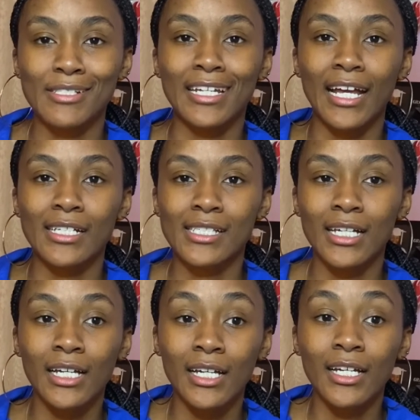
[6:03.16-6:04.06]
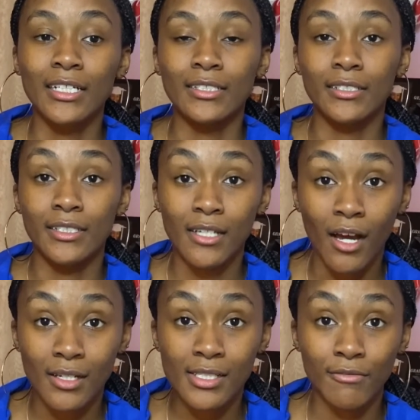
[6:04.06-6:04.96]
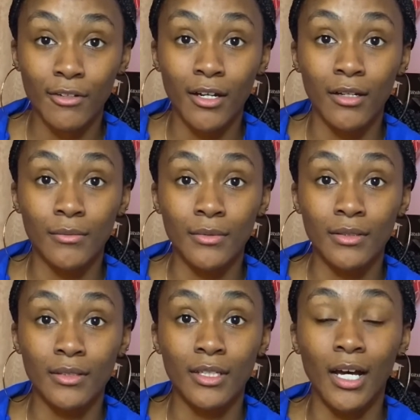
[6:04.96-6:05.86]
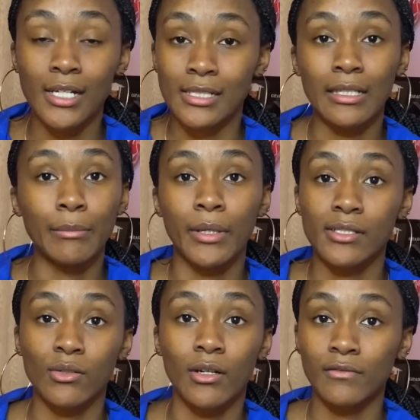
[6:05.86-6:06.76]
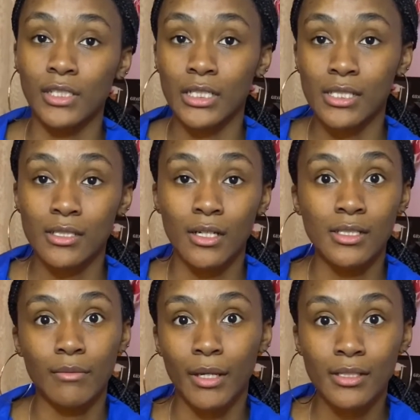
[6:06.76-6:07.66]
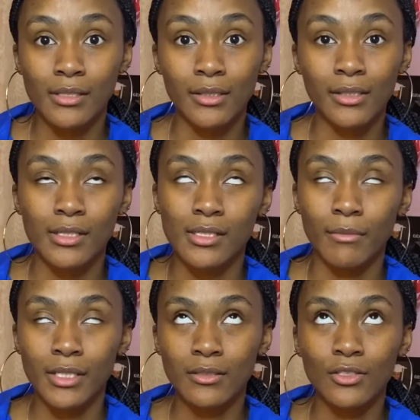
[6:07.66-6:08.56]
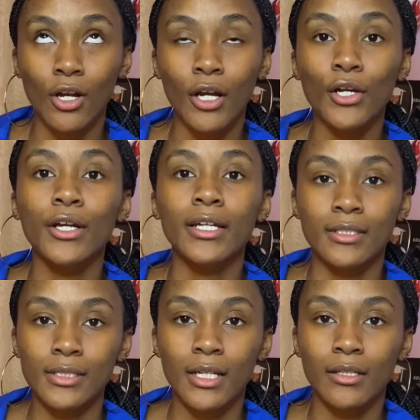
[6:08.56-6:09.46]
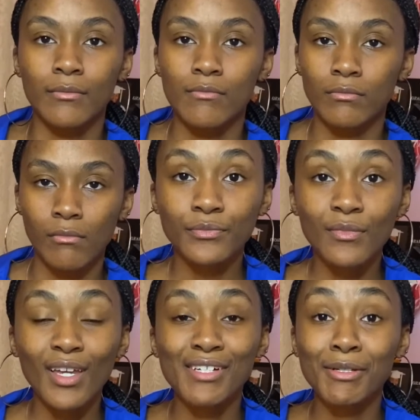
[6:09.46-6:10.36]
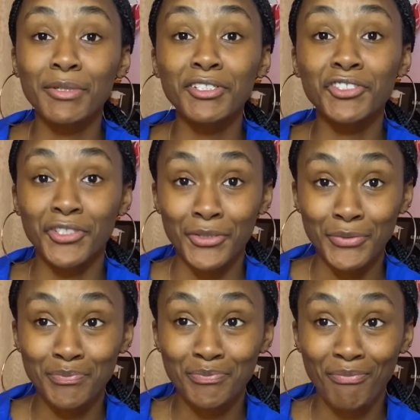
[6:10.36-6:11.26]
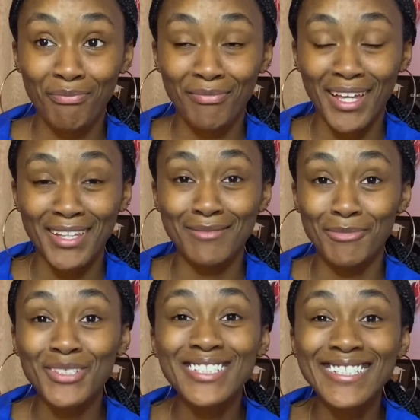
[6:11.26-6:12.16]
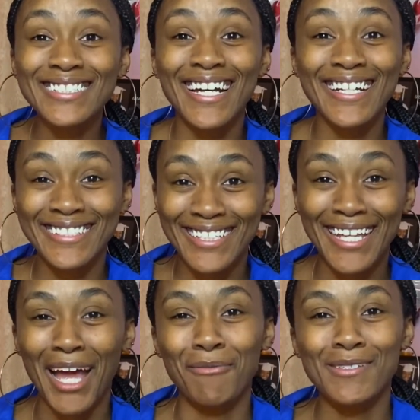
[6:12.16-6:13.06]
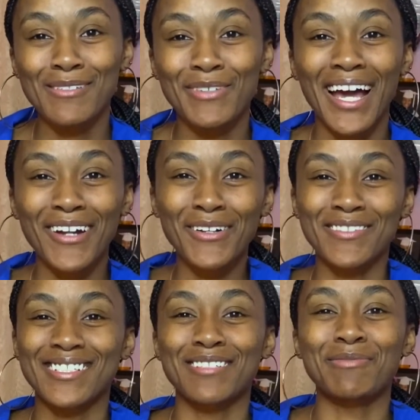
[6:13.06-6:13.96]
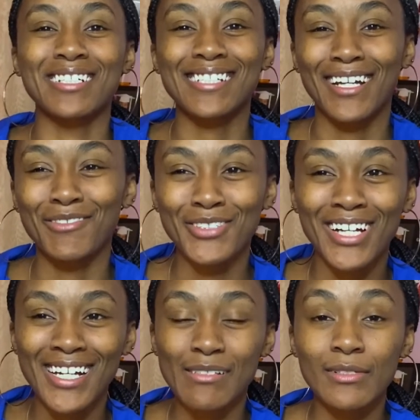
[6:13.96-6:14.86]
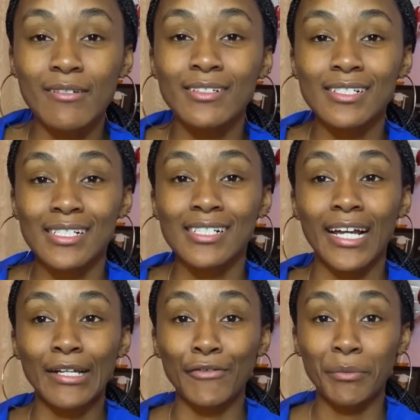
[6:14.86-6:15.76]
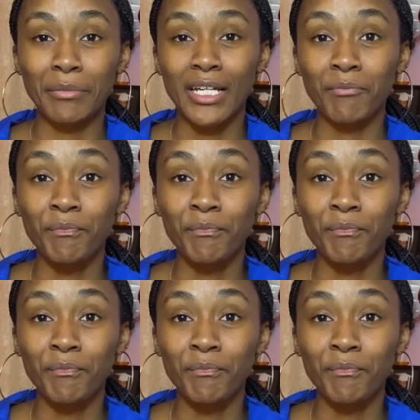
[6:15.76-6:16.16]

a nice detox from the hustle and bustle of just a semester, because semesters are insane. So in June, the most exciting thing happened to me. I don't know if this is gonna be exciting for you guys, but it was just exciting for me